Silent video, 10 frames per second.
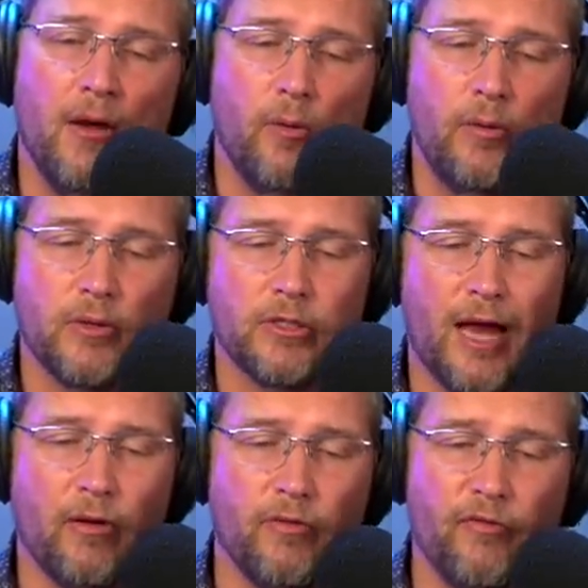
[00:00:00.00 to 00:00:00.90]
We will
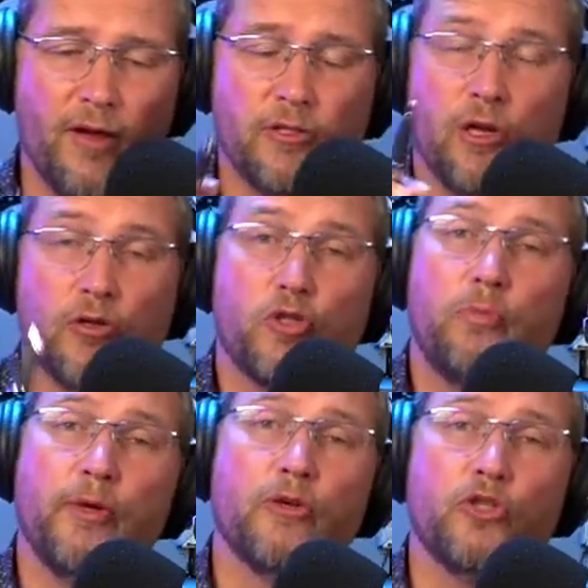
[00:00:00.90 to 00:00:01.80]
sacrifice our
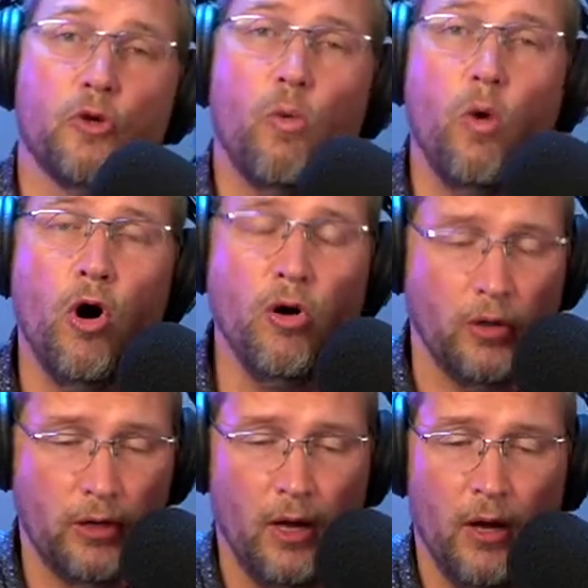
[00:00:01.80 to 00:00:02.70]
spiritual
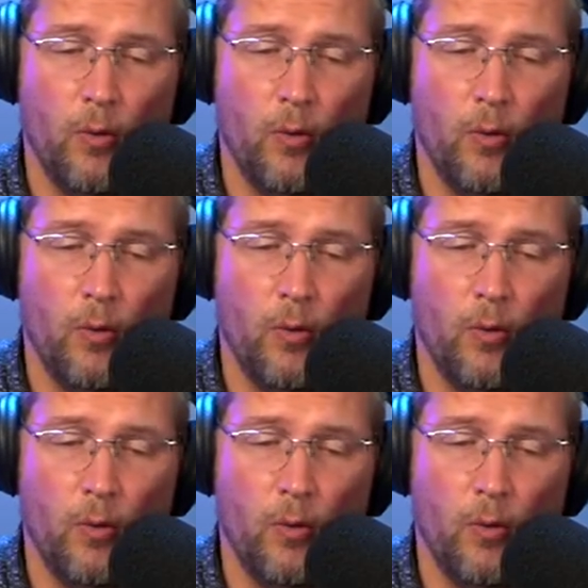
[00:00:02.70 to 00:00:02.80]
walk.